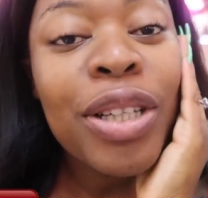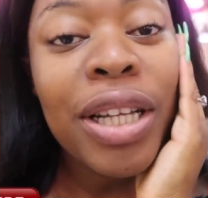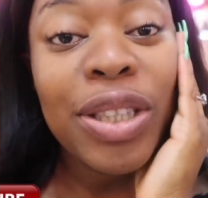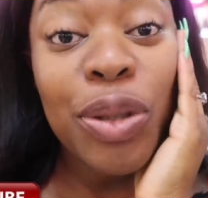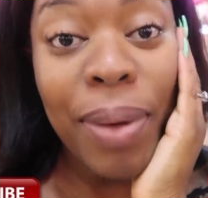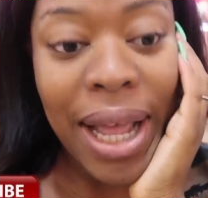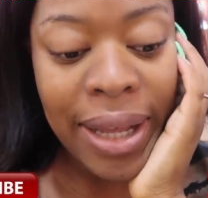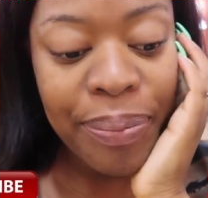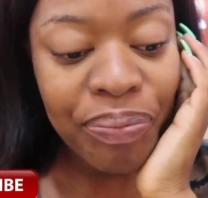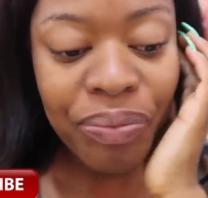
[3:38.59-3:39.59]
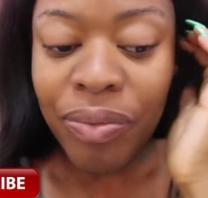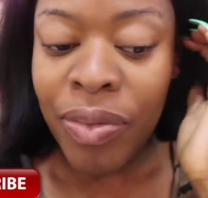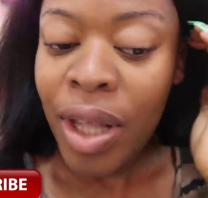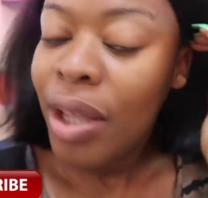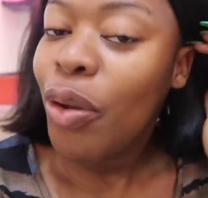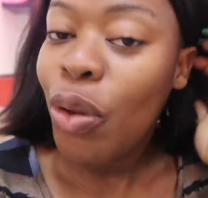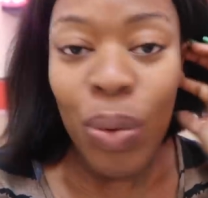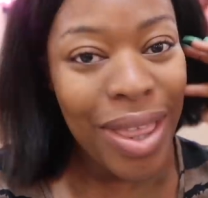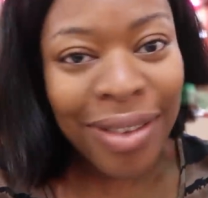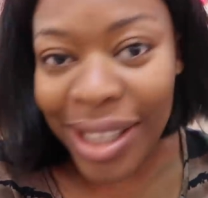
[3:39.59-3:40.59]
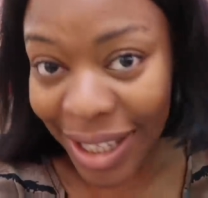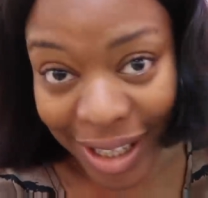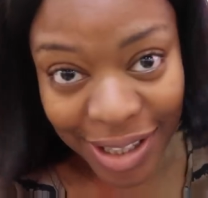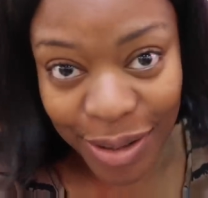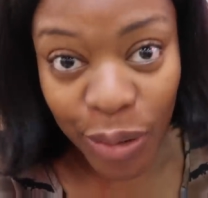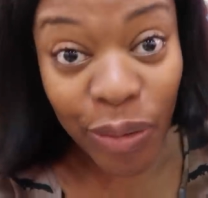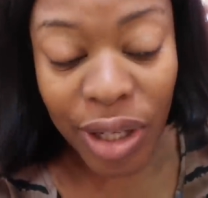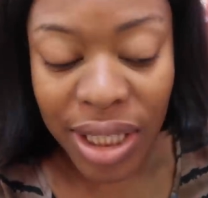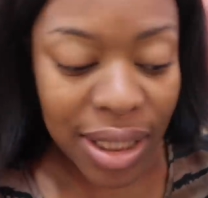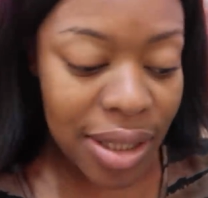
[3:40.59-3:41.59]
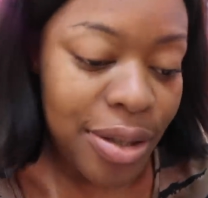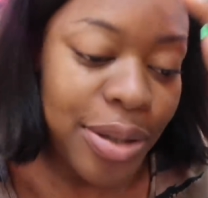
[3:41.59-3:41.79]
in Dubai without the kids, obviously.